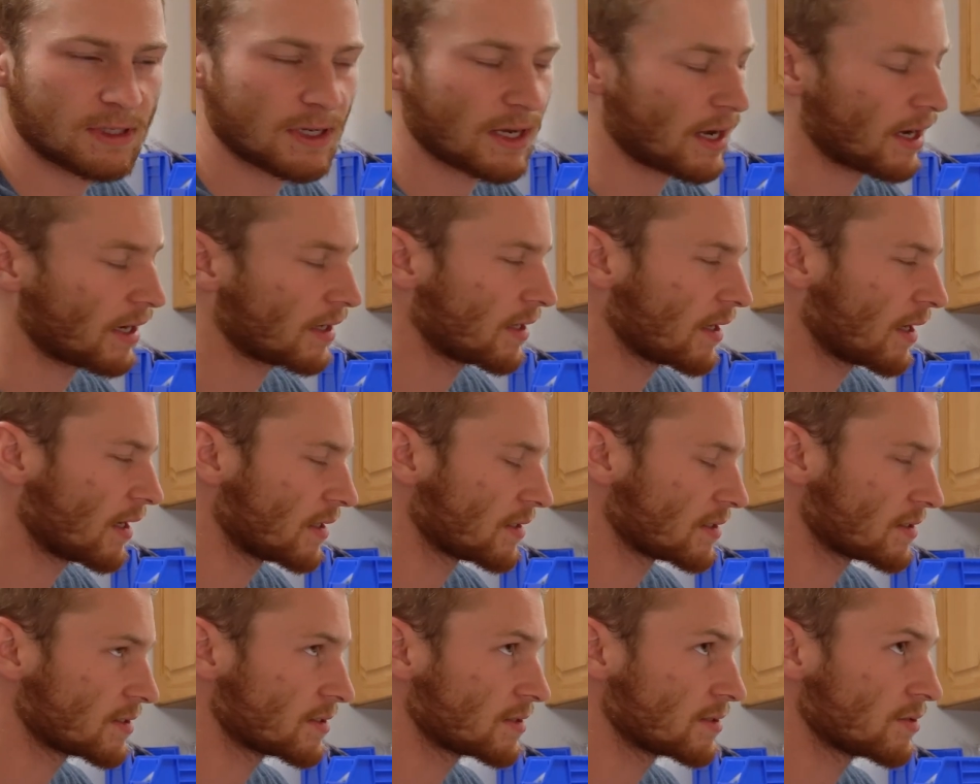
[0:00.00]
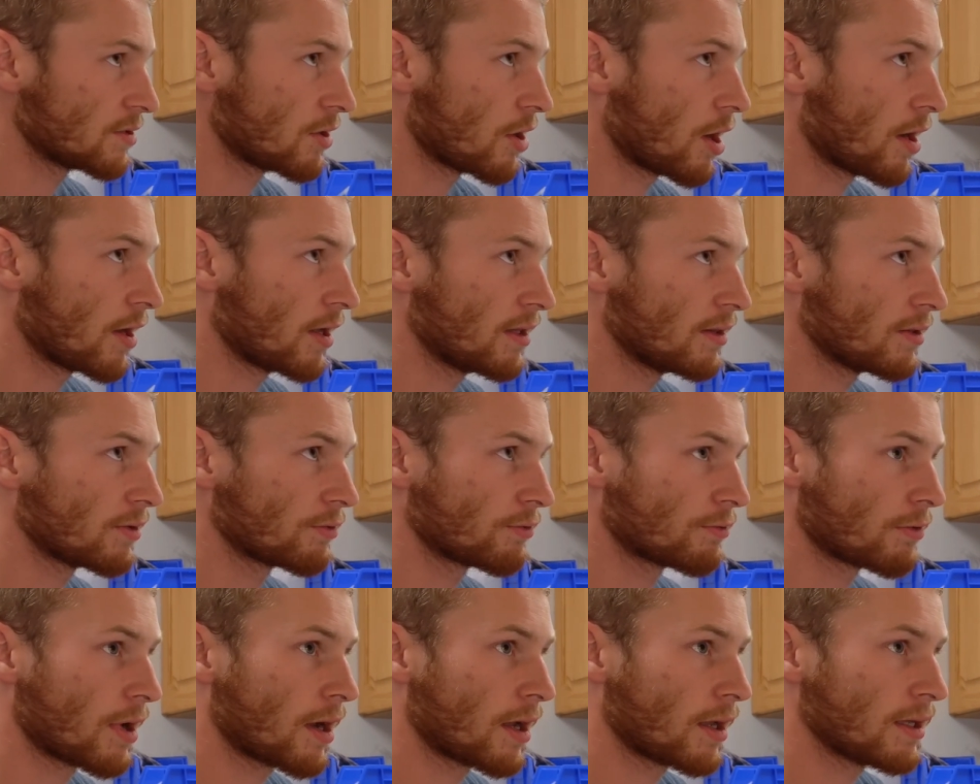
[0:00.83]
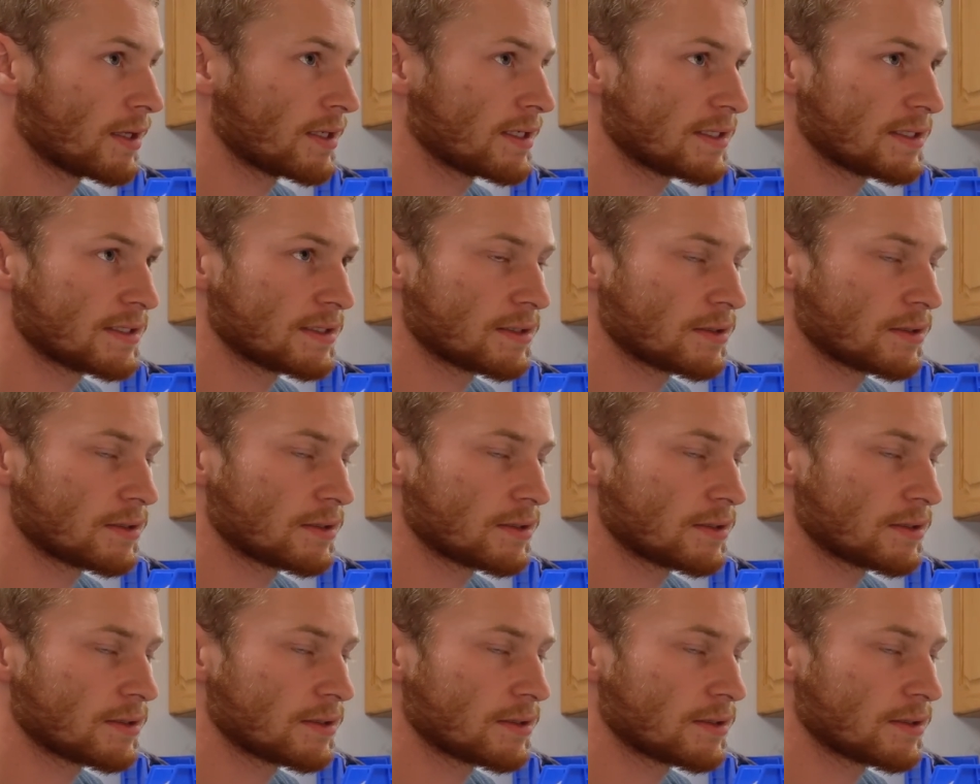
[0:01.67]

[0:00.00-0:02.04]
I guess, not in the right,